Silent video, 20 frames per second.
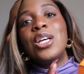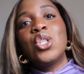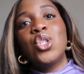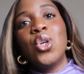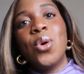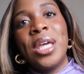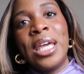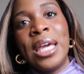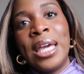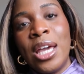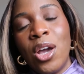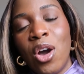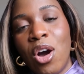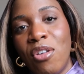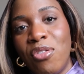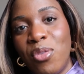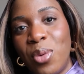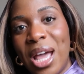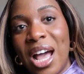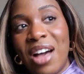So kicking
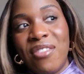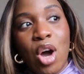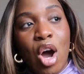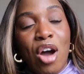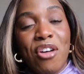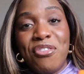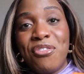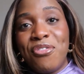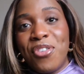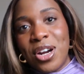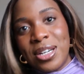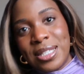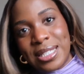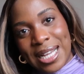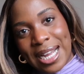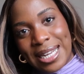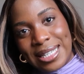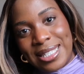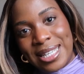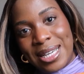off, we have our first
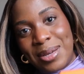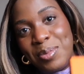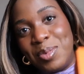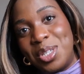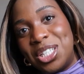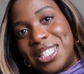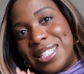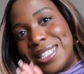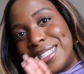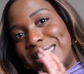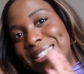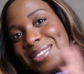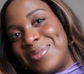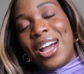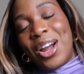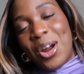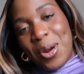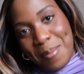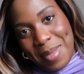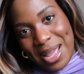item, which is
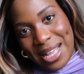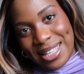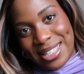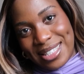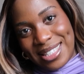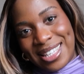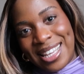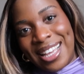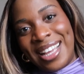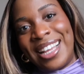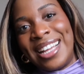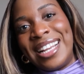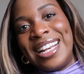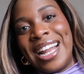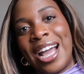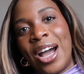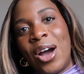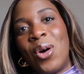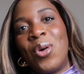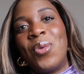Hermes.
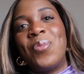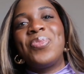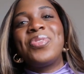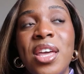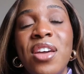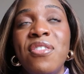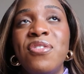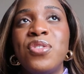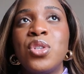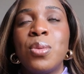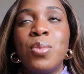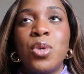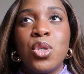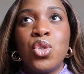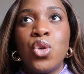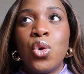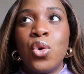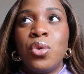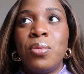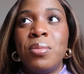Now, if someone
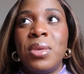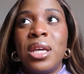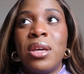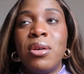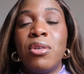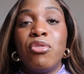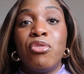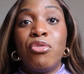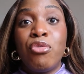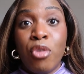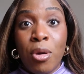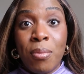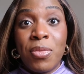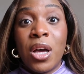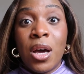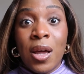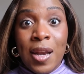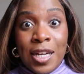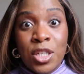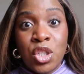told me from the
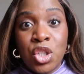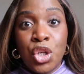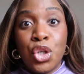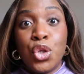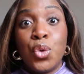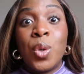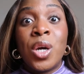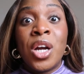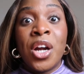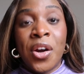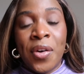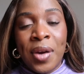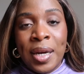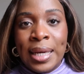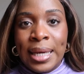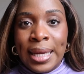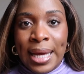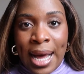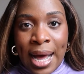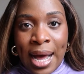collection you
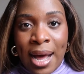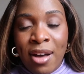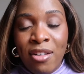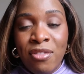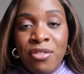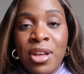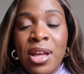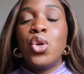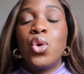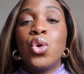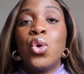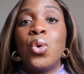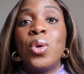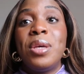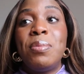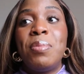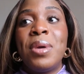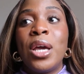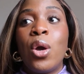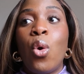currently have, you could
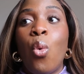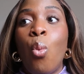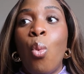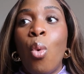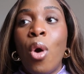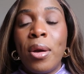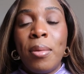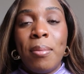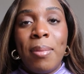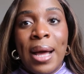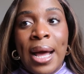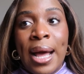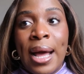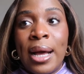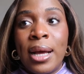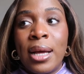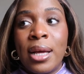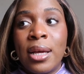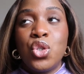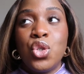only pick one
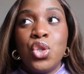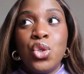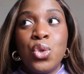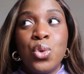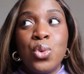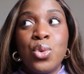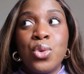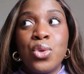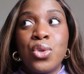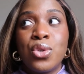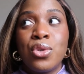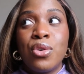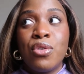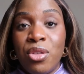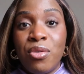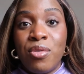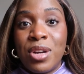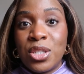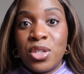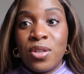bag to use for
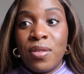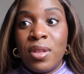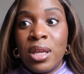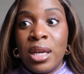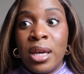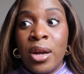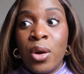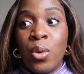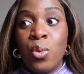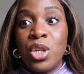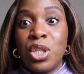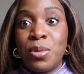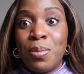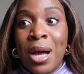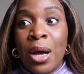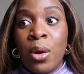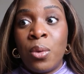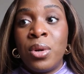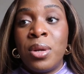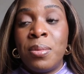the rest of the year, which
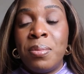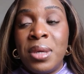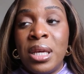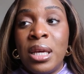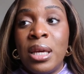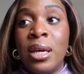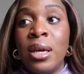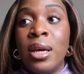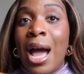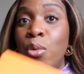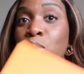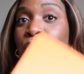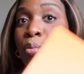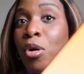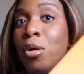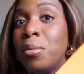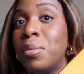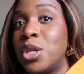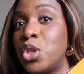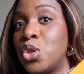bag would it be? I would
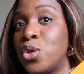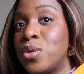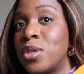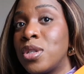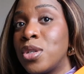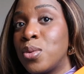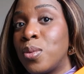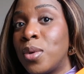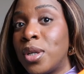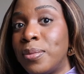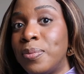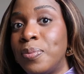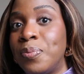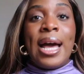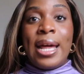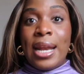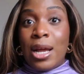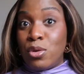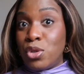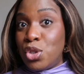probably choose this one,
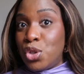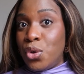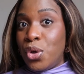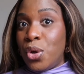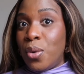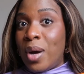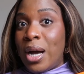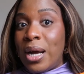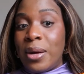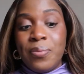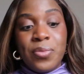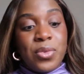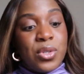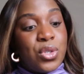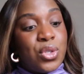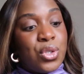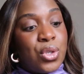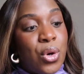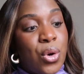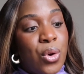and I will show you why.
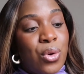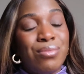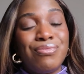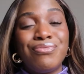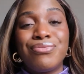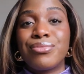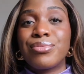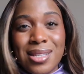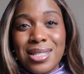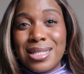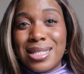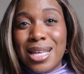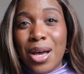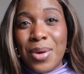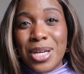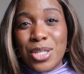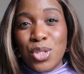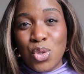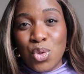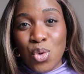So this is
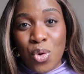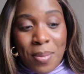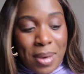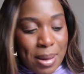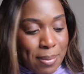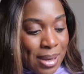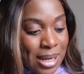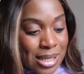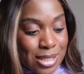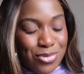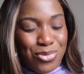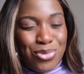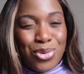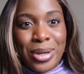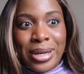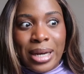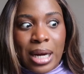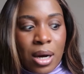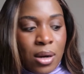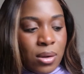how I store my bags
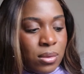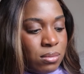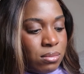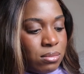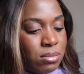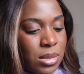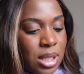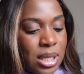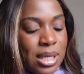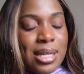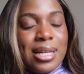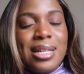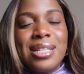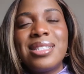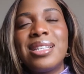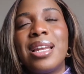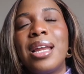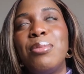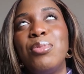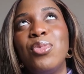for now,
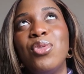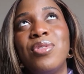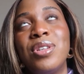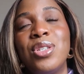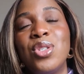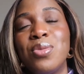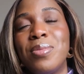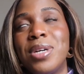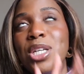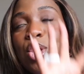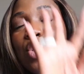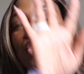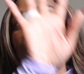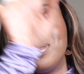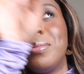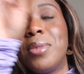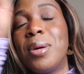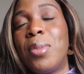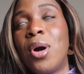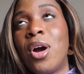till I move into my
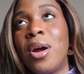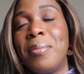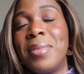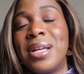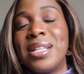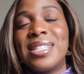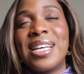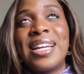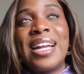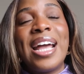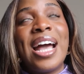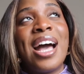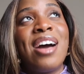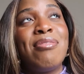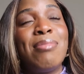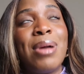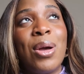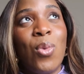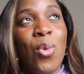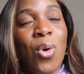dream apartment and I
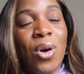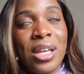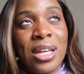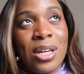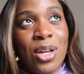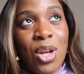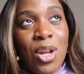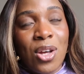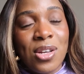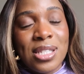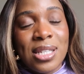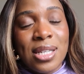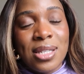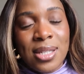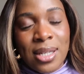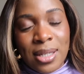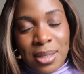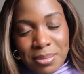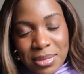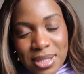have my walk-in
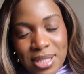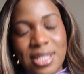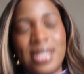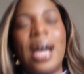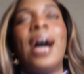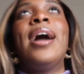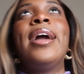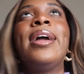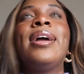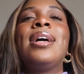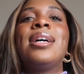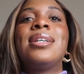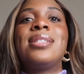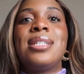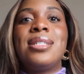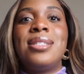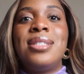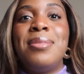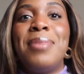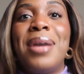closet and I'm dying as
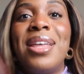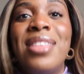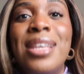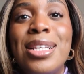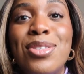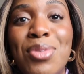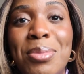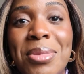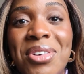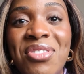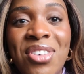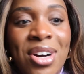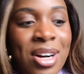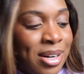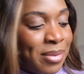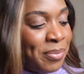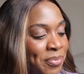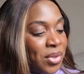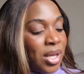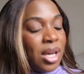I see my things from
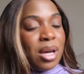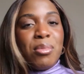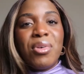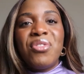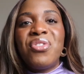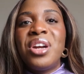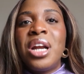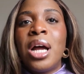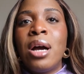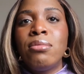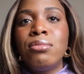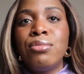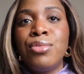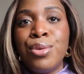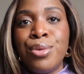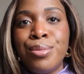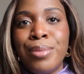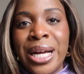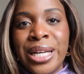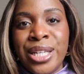afar. But for now, we
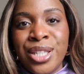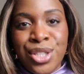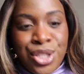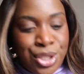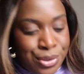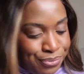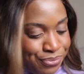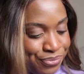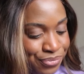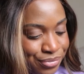will manage.